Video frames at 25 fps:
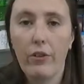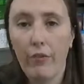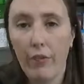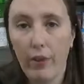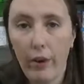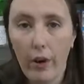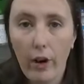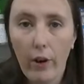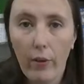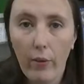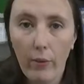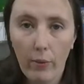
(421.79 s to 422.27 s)

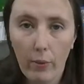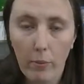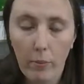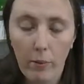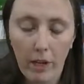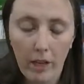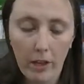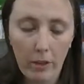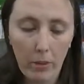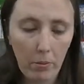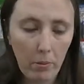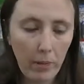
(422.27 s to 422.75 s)
for help from
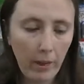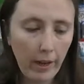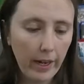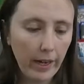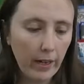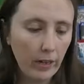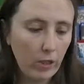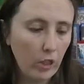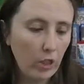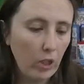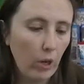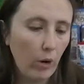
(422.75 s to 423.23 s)
another
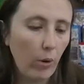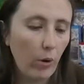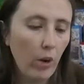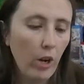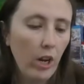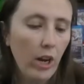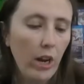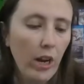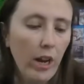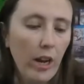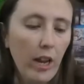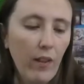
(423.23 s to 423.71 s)
player. So
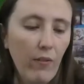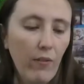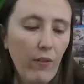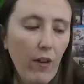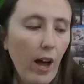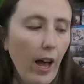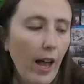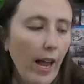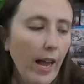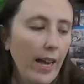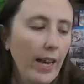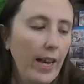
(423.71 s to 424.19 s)
if
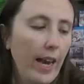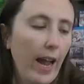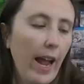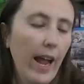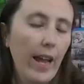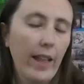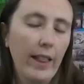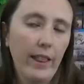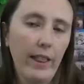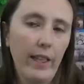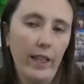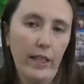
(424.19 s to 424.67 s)
I had
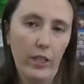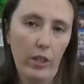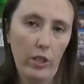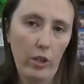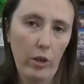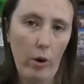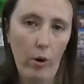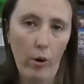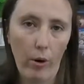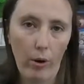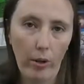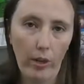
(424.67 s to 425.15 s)
had this
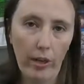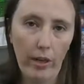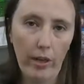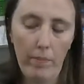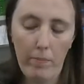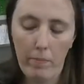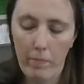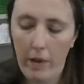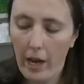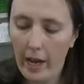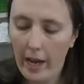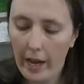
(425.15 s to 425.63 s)
card
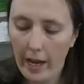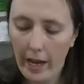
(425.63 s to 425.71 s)
in my